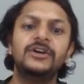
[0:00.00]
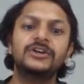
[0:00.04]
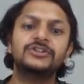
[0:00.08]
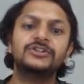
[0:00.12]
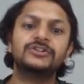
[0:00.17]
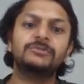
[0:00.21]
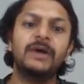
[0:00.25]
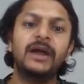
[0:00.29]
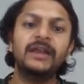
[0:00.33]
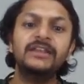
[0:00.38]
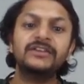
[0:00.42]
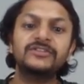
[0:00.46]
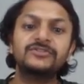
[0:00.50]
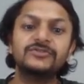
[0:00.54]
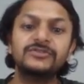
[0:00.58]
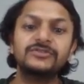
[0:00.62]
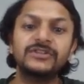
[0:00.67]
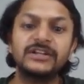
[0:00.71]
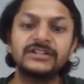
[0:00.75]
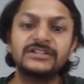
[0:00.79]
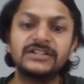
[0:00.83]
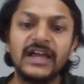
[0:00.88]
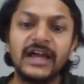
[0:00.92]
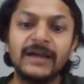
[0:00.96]
So my dear
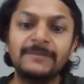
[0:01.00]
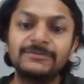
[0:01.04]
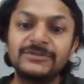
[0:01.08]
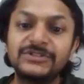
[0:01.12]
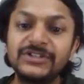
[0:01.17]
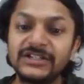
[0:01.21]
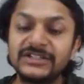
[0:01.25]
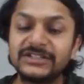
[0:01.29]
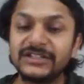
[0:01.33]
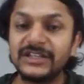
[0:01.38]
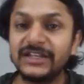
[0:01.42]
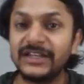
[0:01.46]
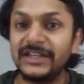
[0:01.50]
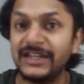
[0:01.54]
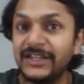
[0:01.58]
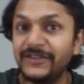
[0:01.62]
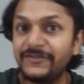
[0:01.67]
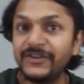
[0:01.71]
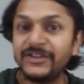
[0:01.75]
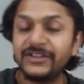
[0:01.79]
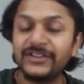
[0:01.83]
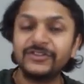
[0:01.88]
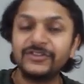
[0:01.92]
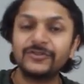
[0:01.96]
students, I'm just
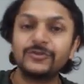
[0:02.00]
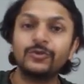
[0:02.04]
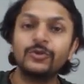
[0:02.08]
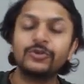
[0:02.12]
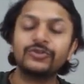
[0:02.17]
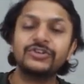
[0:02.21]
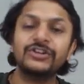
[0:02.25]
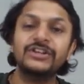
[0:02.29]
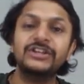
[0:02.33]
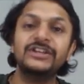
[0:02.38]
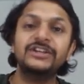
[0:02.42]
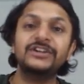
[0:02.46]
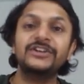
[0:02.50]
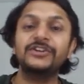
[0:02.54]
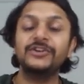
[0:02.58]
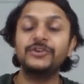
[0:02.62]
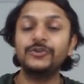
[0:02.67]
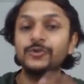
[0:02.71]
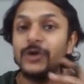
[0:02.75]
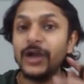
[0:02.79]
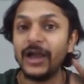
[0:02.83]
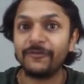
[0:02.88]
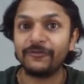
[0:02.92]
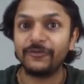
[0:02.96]
leaving this question here.
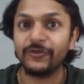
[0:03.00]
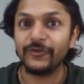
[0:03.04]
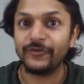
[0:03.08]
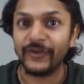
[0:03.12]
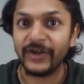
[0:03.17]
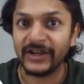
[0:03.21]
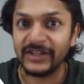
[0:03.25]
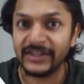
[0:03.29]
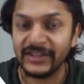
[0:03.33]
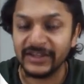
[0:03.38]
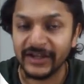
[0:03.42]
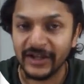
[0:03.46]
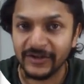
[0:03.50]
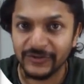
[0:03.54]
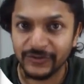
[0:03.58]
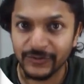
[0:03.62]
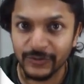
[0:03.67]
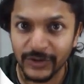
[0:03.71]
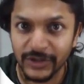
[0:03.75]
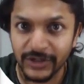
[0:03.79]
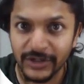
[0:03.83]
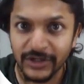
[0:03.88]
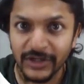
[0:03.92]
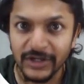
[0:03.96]
You have to find the
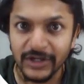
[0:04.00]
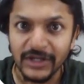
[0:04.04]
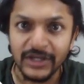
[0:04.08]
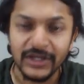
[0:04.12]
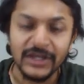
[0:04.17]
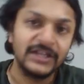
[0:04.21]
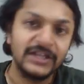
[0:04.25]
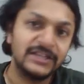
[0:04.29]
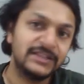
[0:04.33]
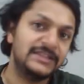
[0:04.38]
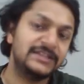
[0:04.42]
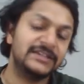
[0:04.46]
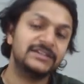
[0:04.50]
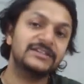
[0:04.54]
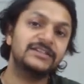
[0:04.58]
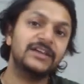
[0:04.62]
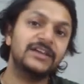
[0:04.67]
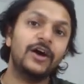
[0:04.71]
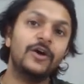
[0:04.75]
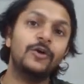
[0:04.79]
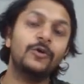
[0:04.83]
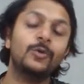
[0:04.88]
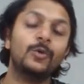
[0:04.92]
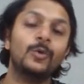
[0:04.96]
answer. This is
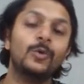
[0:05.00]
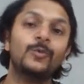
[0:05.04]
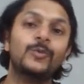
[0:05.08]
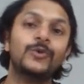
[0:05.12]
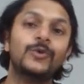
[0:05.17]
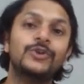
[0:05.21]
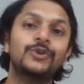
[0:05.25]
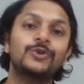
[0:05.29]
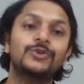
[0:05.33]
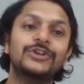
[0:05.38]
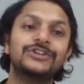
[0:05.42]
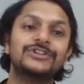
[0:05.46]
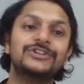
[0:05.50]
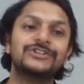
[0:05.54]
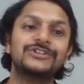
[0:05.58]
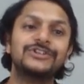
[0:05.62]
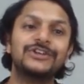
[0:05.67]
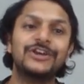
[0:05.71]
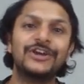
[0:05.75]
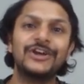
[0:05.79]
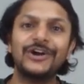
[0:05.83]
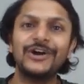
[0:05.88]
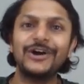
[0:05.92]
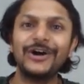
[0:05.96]
how we do this.
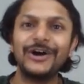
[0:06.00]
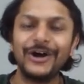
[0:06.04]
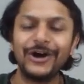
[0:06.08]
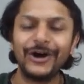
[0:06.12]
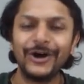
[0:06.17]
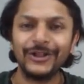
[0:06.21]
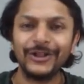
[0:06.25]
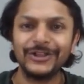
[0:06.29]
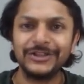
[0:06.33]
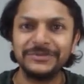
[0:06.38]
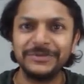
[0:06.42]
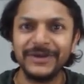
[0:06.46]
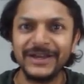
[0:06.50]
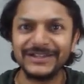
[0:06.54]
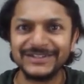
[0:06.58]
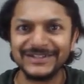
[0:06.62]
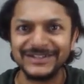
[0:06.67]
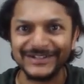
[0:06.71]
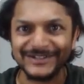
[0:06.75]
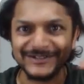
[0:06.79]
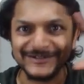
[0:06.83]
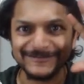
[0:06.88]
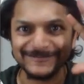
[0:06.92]
All the best.